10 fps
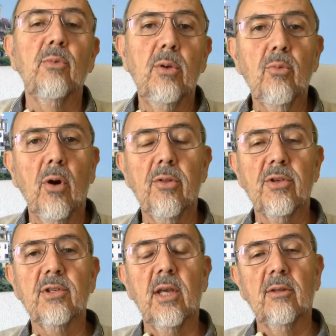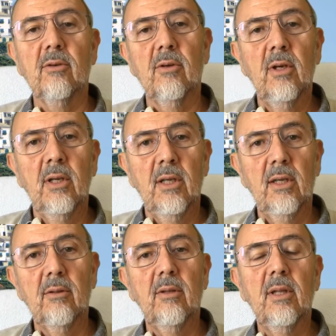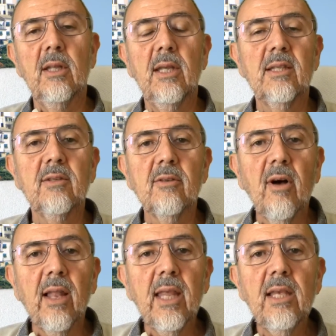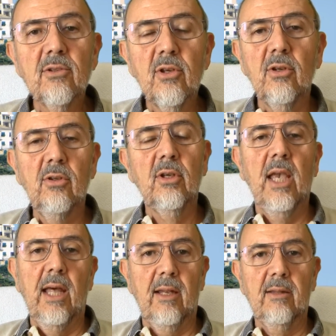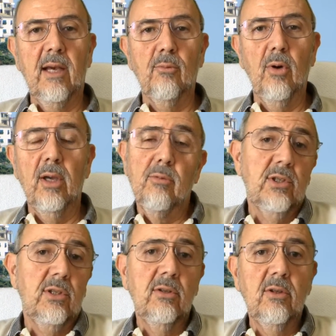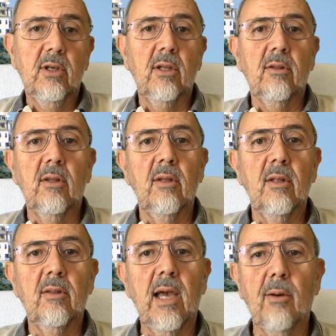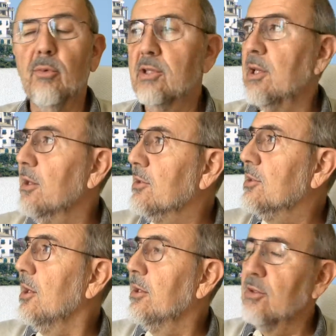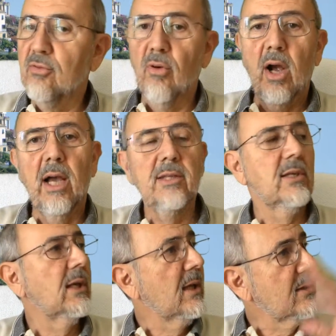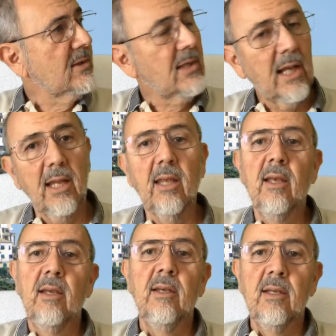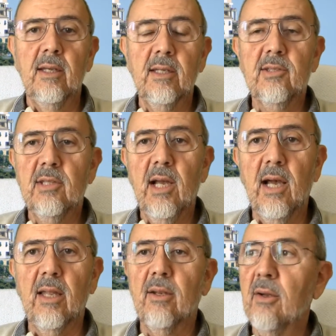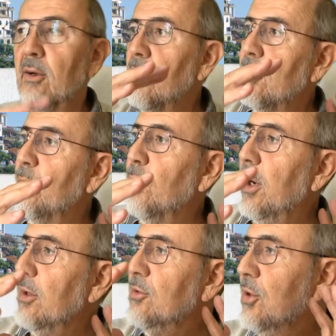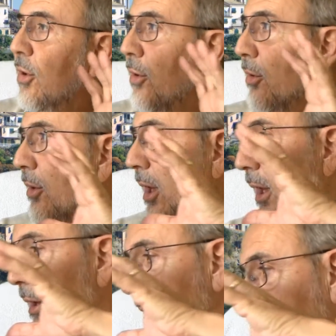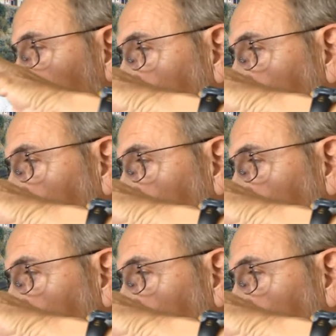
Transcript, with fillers: that we were the center. It, it's a lot easier to look at it that way. We still look at the, that. We say the sun is rising and setting. It's not. We're turning